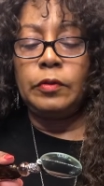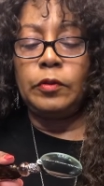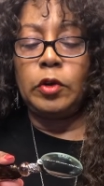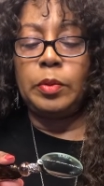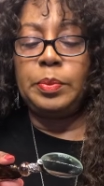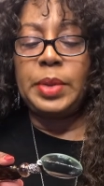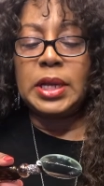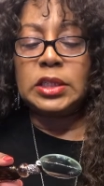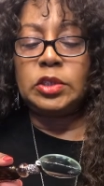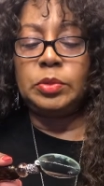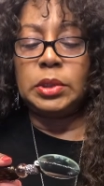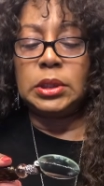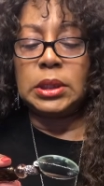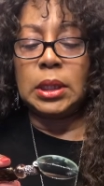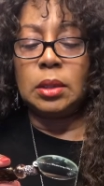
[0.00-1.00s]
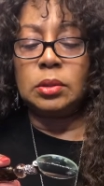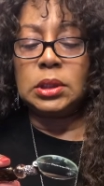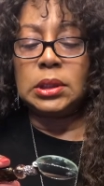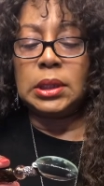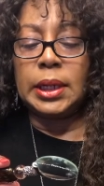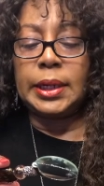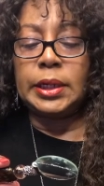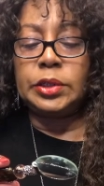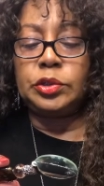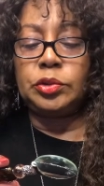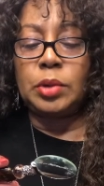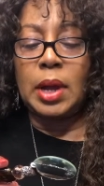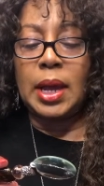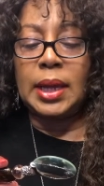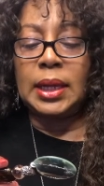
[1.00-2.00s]
for best results, let it
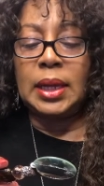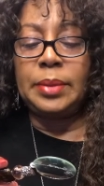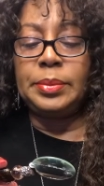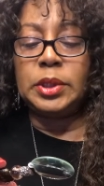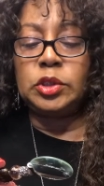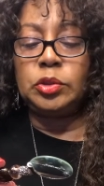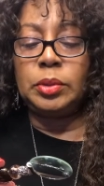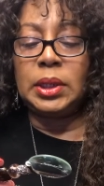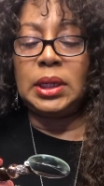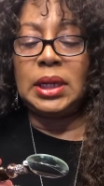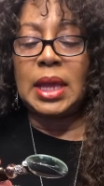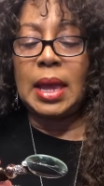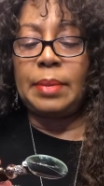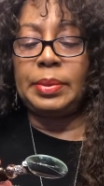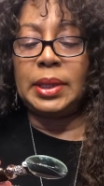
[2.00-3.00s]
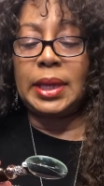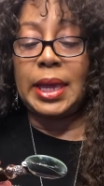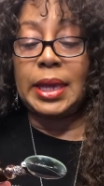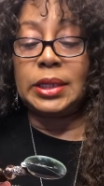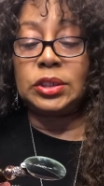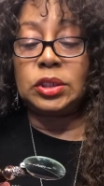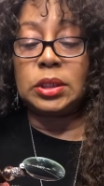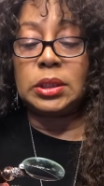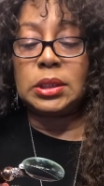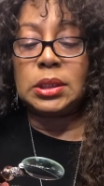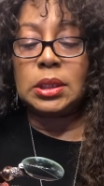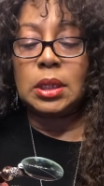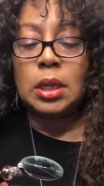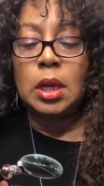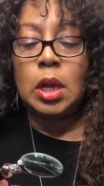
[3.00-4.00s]
dry in between applications.
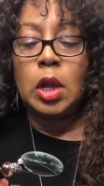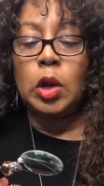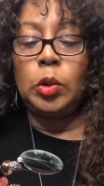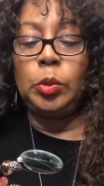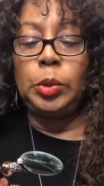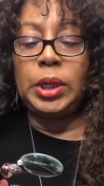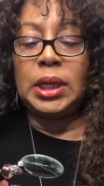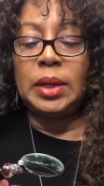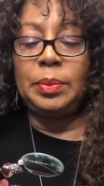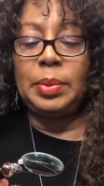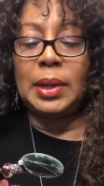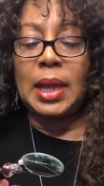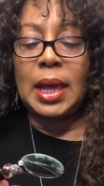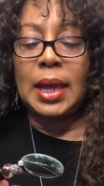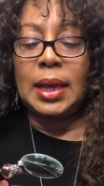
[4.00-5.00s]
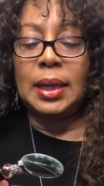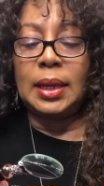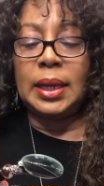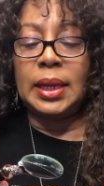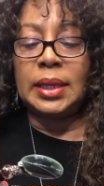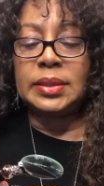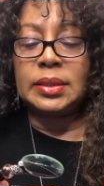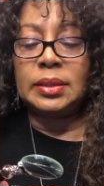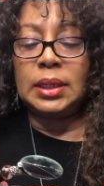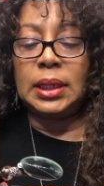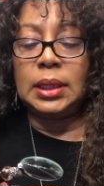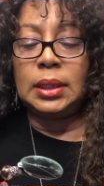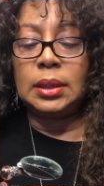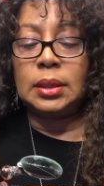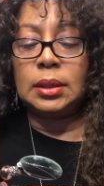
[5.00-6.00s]
Reapply as
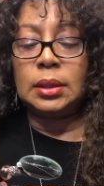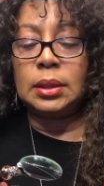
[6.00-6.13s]
needed.